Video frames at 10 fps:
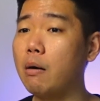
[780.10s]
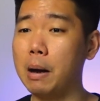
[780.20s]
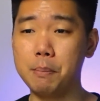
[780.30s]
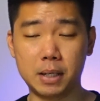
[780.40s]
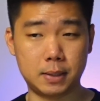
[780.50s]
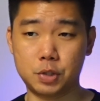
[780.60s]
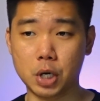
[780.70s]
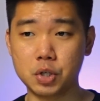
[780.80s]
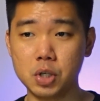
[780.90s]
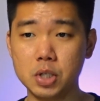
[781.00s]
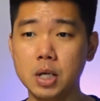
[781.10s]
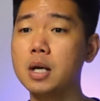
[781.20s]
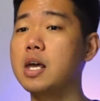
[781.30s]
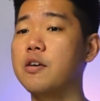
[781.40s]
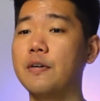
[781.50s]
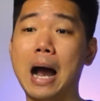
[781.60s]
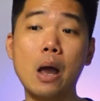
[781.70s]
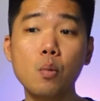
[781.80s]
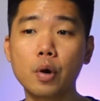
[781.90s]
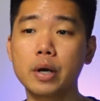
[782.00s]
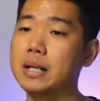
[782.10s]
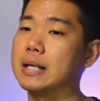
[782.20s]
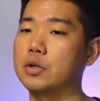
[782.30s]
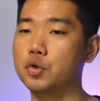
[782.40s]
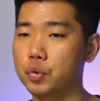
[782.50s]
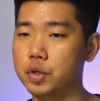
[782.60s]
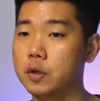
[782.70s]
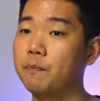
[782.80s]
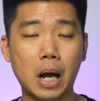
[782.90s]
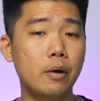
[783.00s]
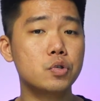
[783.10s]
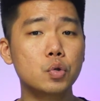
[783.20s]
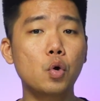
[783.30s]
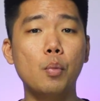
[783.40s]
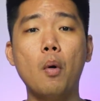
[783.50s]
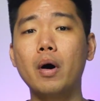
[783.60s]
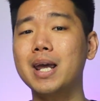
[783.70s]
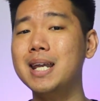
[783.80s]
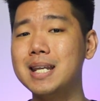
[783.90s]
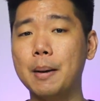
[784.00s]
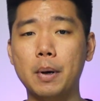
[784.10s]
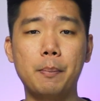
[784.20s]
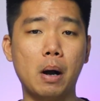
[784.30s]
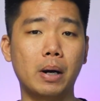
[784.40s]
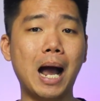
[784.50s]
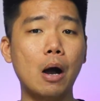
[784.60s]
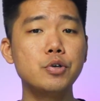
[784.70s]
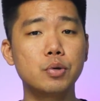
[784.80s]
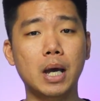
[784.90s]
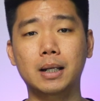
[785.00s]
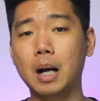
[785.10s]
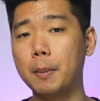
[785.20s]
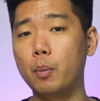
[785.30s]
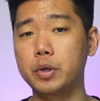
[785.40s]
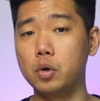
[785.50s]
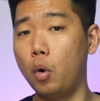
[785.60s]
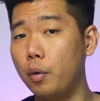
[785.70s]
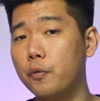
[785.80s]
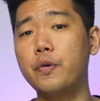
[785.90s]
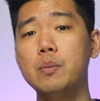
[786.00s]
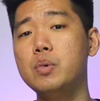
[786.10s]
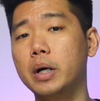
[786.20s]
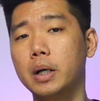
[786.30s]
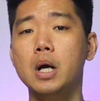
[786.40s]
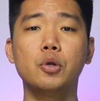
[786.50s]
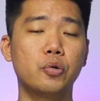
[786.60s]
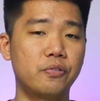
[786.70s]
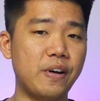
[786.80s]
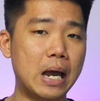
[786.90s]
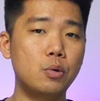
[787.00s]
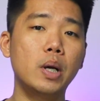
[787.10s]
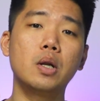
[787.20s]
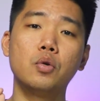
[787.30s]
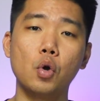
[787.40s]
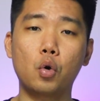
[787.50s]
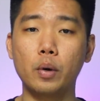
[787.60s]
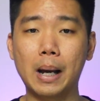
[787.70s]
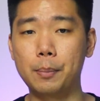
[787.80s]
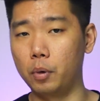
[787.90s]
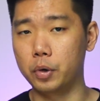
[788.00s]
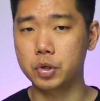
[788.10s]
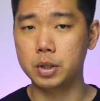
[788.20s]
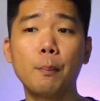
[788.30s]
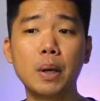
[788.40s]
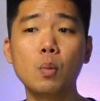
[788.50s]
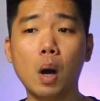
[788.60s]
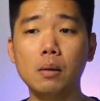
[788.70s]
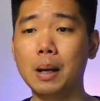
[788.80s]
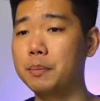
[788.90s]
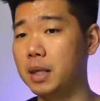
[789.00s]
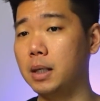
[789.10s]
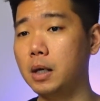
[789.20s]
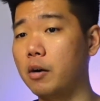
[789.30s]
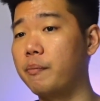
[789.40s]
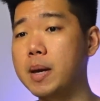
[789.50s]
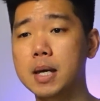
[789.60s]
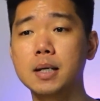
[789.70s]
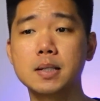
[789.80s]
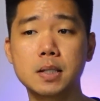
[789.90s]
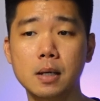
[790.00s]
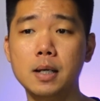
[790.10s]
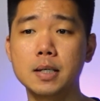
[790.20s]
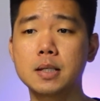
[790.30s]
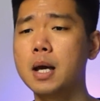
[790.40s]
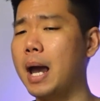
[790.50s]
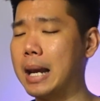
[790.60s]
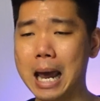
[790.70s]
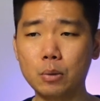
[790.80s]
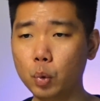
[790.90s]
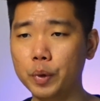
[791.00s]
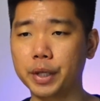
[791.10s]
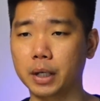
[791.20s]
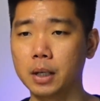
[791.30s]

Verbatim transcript: I make suggestions if I were in their shoes. I also go more in-depth about how you can come up with your own framework to evaluate no-code app builders. Meanwhile, I'm thinking of making this tier list an annual thing.